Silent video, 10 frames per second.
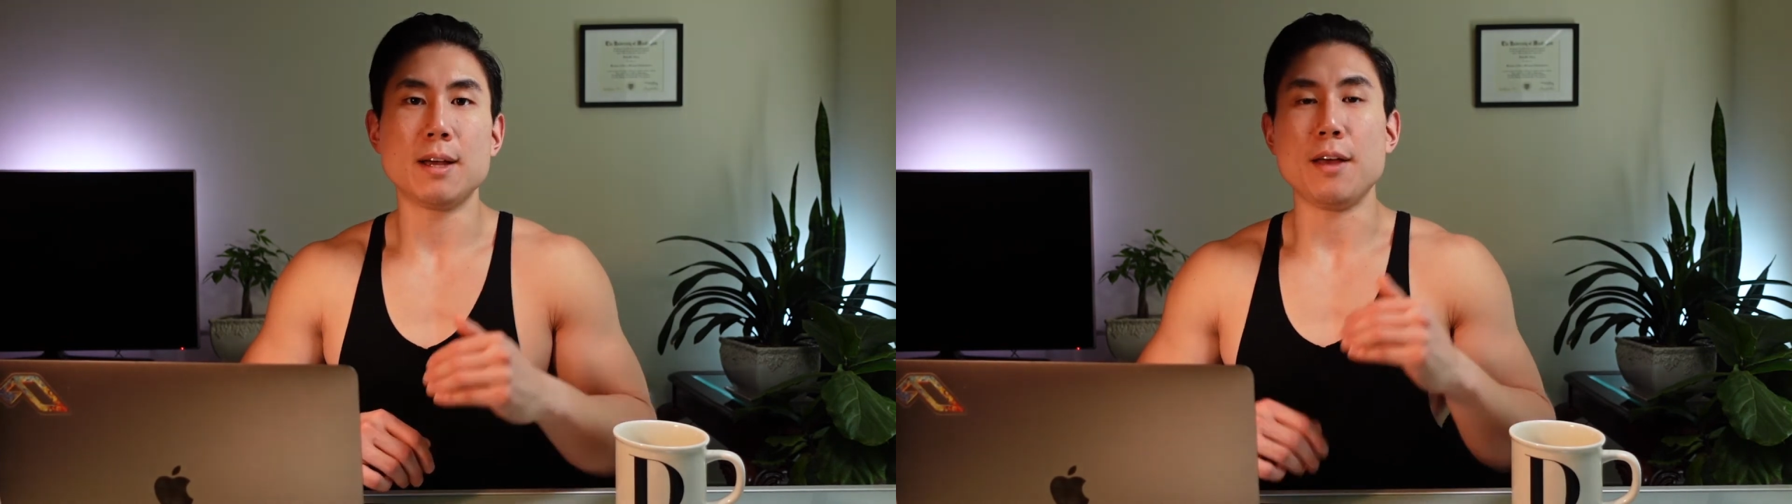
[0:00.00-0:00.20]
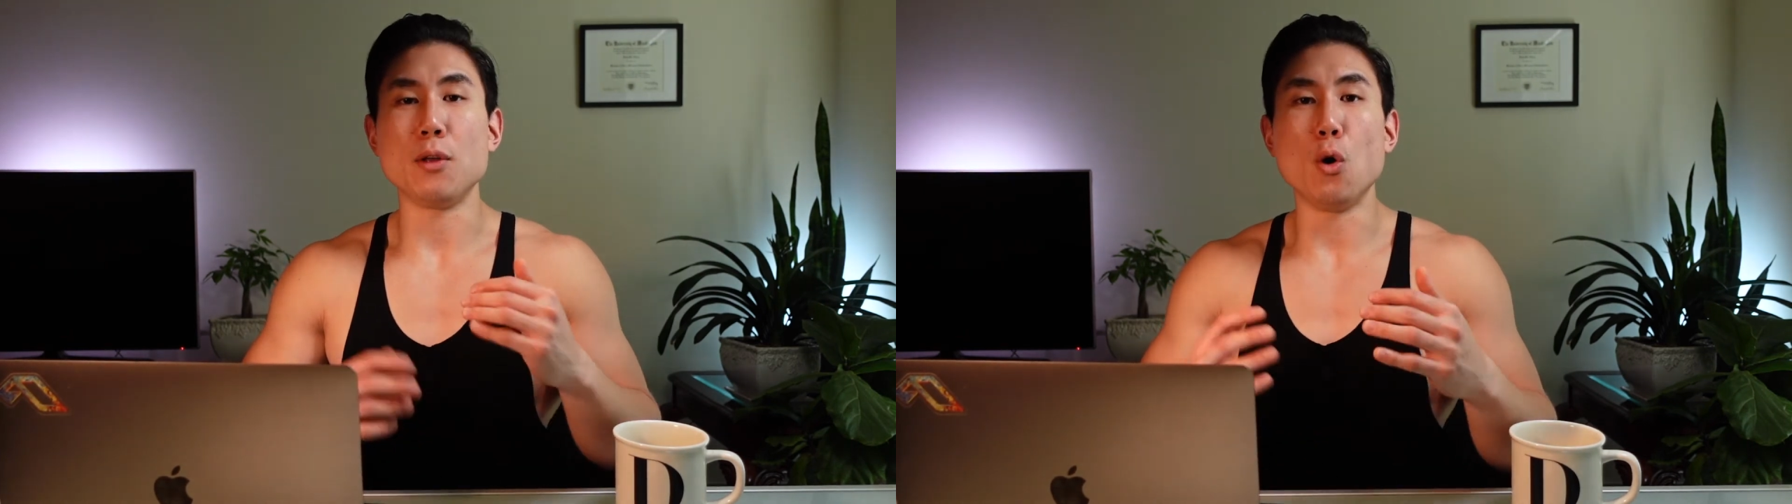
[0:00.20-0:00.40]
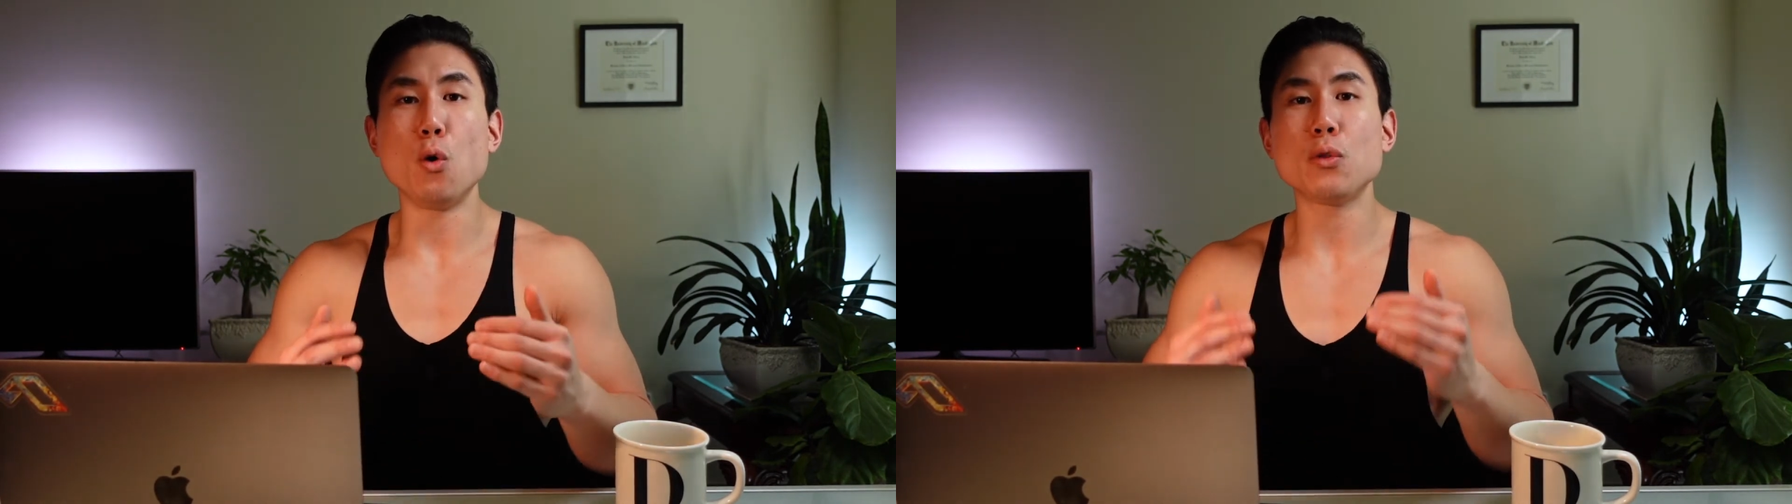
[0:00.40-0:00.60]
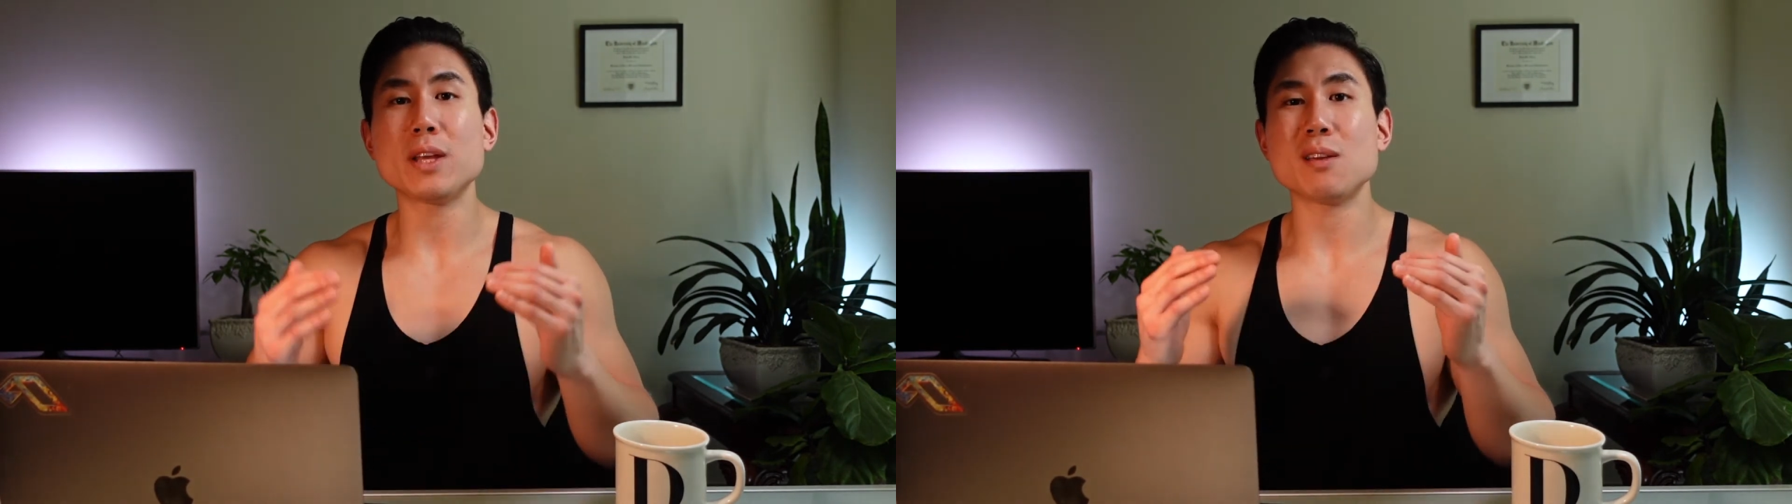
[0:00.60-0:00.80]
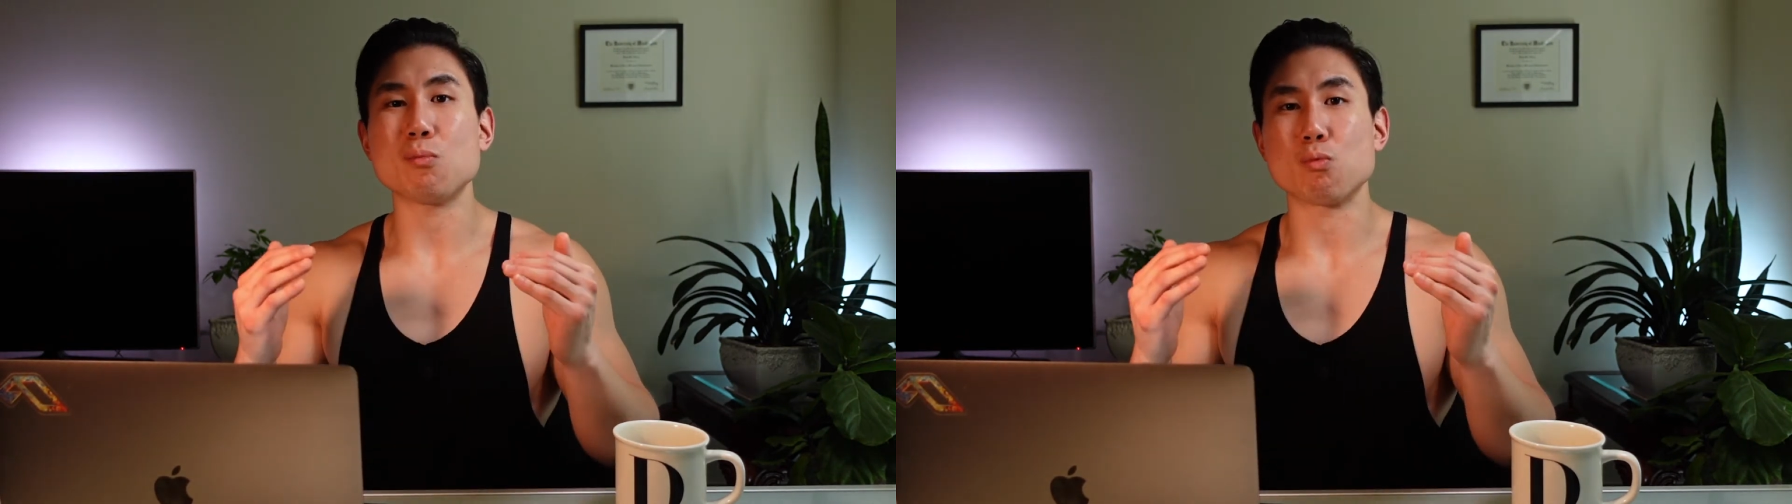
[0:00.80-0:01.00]
And the
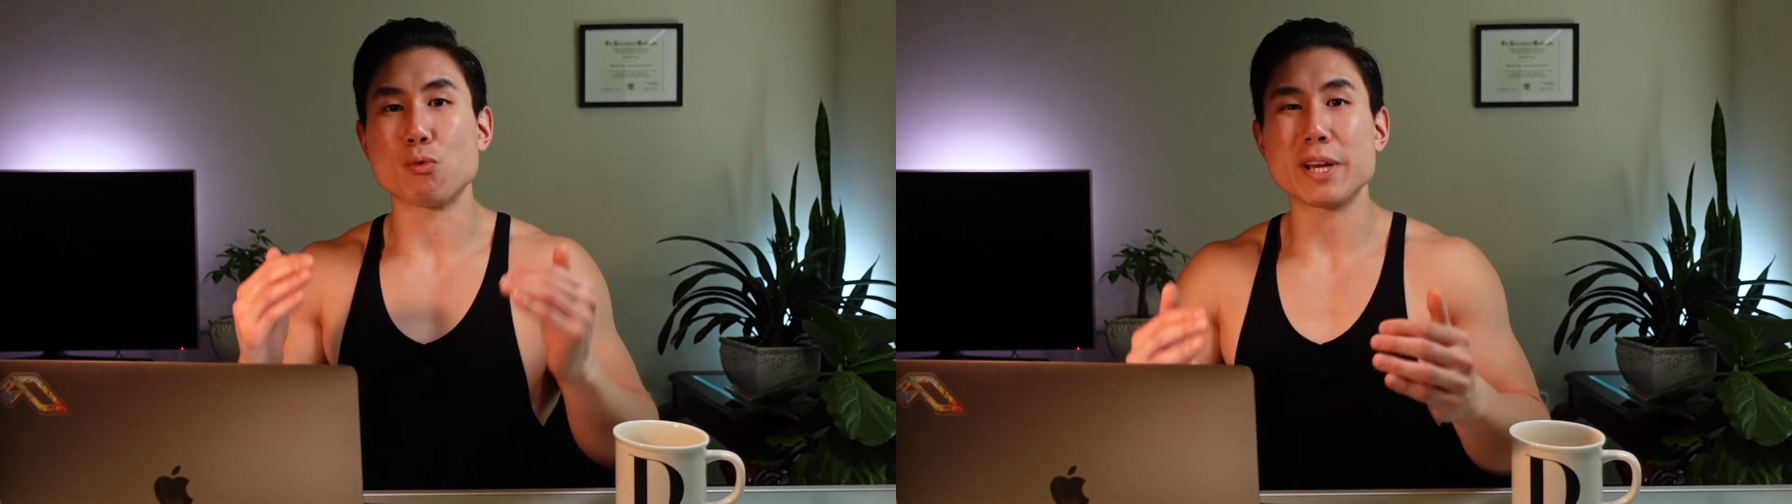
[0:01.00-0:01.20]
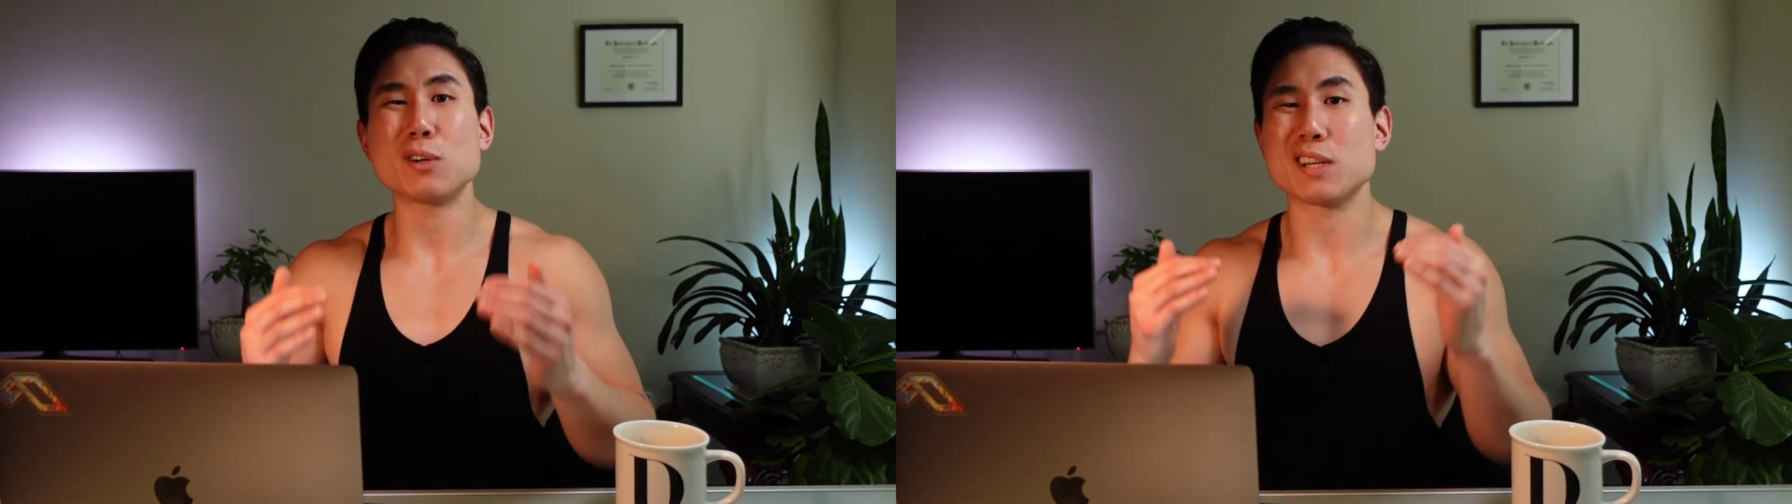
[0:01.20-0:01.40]
only real